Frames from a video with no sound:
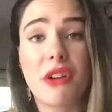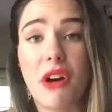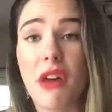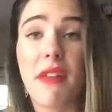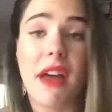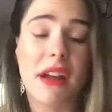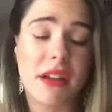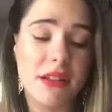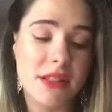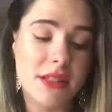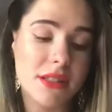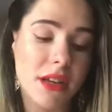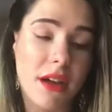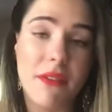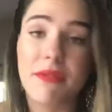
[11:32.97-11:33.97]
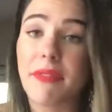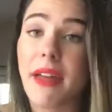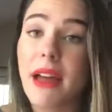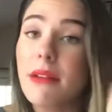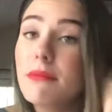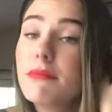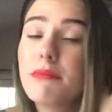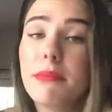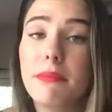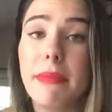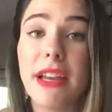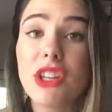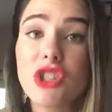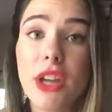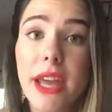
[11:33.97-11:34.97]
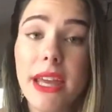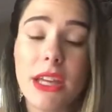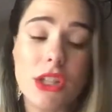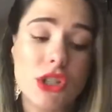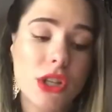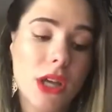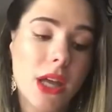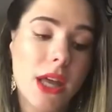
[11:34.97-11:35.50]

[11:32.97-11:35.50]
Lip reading: all that good stuff that makes you age.